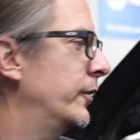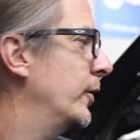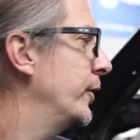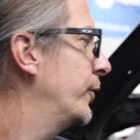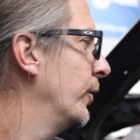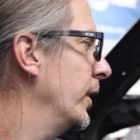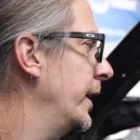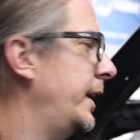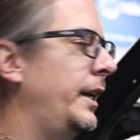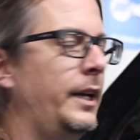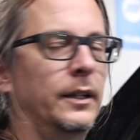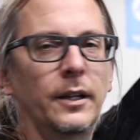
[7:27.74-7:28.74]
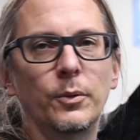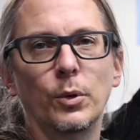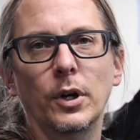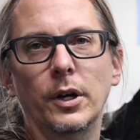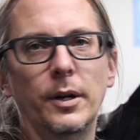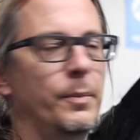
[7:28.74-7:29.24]
So it's really neat that
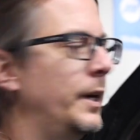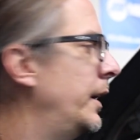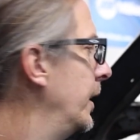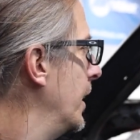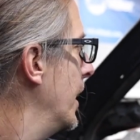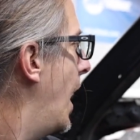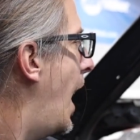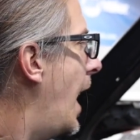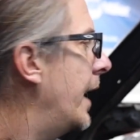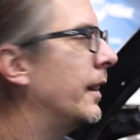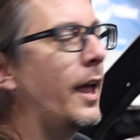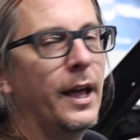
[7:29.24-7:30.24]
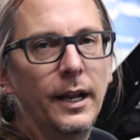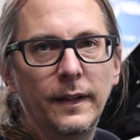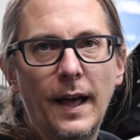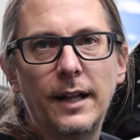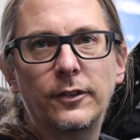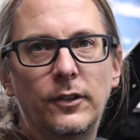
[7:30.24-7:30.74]
we're going to be
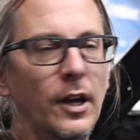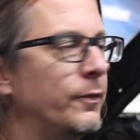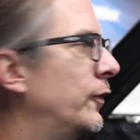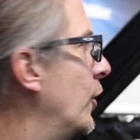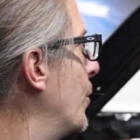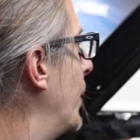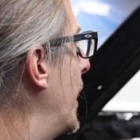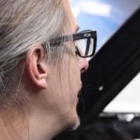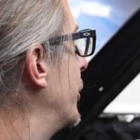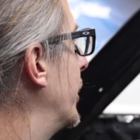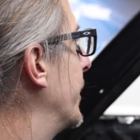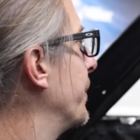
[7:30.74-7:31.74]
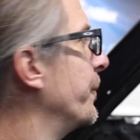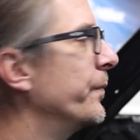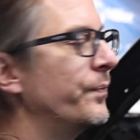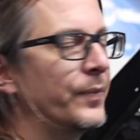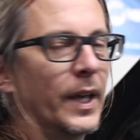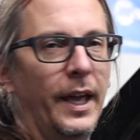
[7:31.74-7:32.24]
highlighting that stuff so much, and
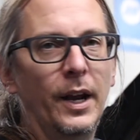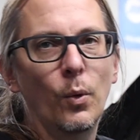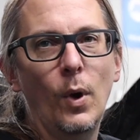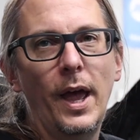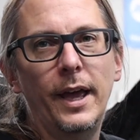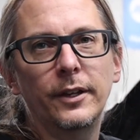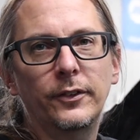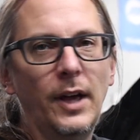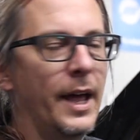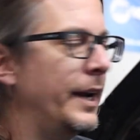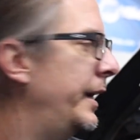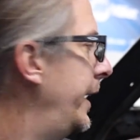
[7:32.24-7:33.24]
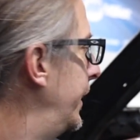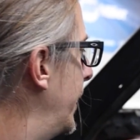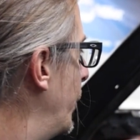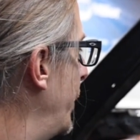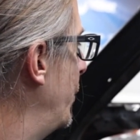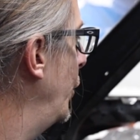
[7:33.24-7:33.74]
in a way it's kind of neat
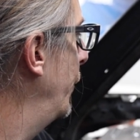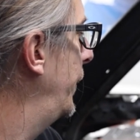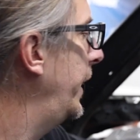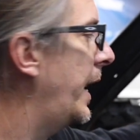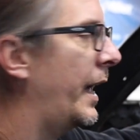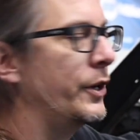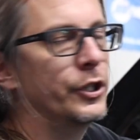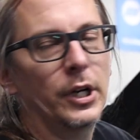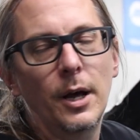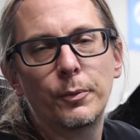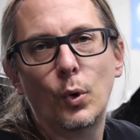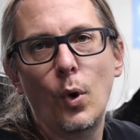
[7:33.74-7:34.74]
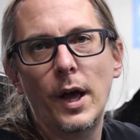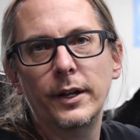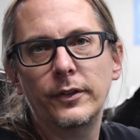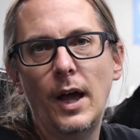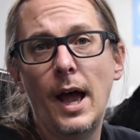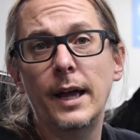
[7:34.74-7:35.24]
that we moved the engine up quite
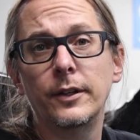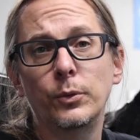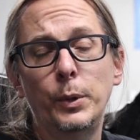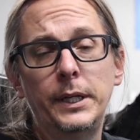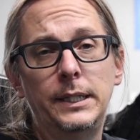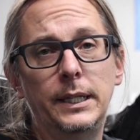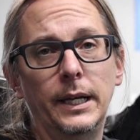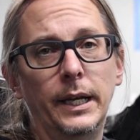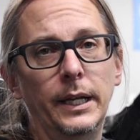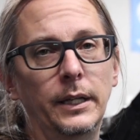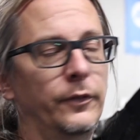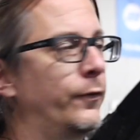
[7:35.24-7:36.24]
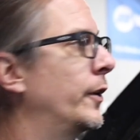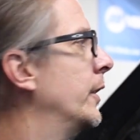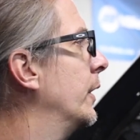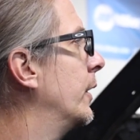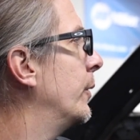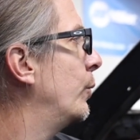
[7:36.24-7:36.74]
as high as we did for
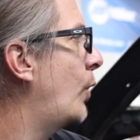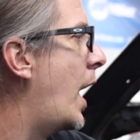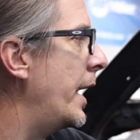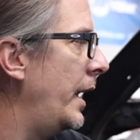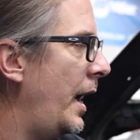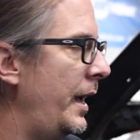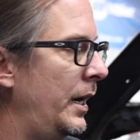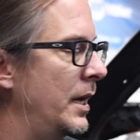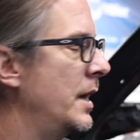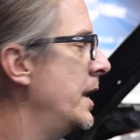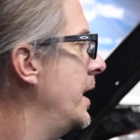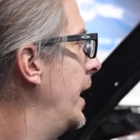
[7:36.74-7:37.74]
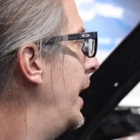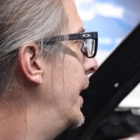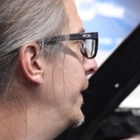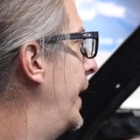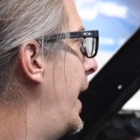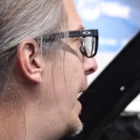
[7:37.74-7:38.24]
the ride height,
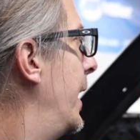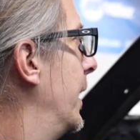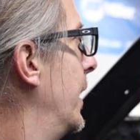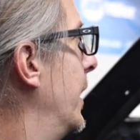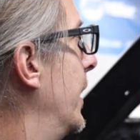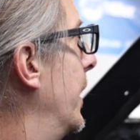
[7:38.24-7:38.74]
in that